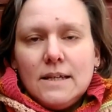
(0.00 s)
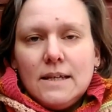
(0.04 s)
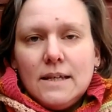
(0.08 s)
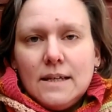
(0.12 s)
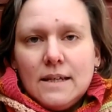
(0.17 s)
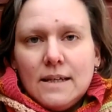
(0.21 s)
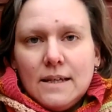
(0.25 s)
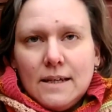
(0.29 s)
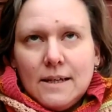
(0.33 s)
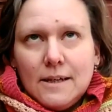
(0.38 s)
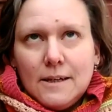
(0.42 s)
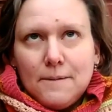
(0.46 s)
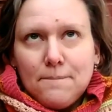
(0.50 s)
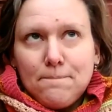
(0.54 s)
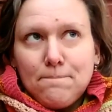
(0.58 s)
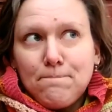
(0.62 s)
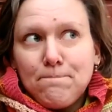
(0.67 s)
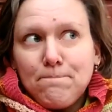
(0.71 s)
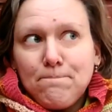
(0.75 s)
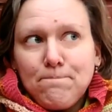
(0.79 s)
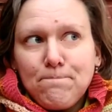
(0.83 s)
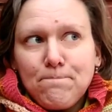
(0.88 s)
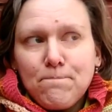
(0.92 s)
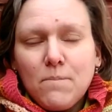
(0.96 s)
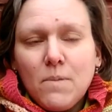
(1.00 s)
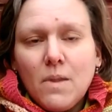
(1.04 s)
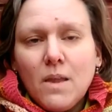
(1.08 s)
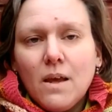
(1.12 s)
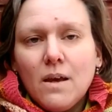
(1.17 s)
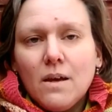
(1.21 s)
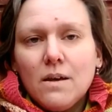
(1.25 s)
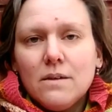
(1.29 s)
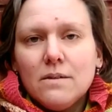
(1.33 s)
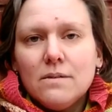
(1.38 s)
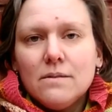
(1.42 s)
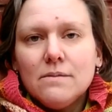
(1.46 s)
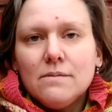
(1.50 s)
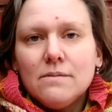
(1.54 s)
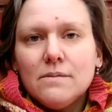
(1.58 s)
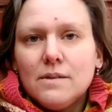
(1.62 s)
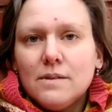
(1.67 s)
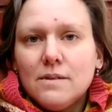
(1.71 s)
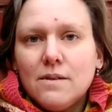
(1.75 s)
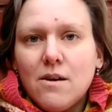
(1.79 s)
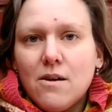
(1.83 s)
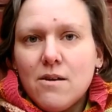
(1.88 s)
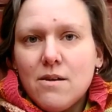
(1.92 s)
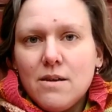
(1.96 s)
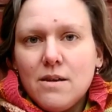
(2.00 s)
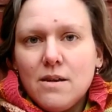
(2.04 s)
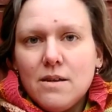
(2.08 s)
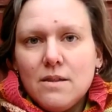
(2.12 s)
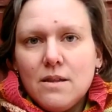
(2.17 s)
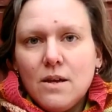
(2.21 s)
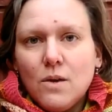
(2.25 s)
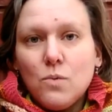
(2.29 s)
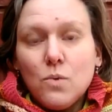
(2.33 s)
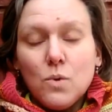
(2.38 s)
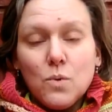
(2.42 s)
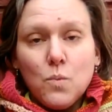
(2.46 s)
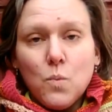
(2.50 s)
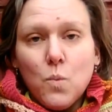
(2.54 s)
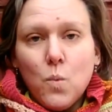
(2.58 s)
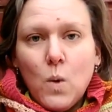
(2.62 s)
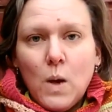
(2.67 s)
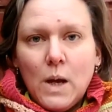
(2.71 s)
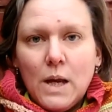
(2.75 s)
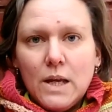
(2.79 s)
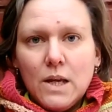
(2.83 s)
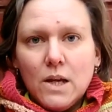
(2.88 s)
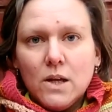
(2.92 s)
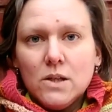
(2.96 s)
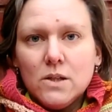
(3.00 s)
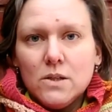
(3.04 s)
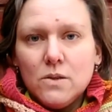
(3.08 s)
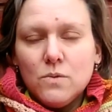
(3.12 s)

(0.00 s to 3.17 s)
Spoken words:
a cardigan that would weight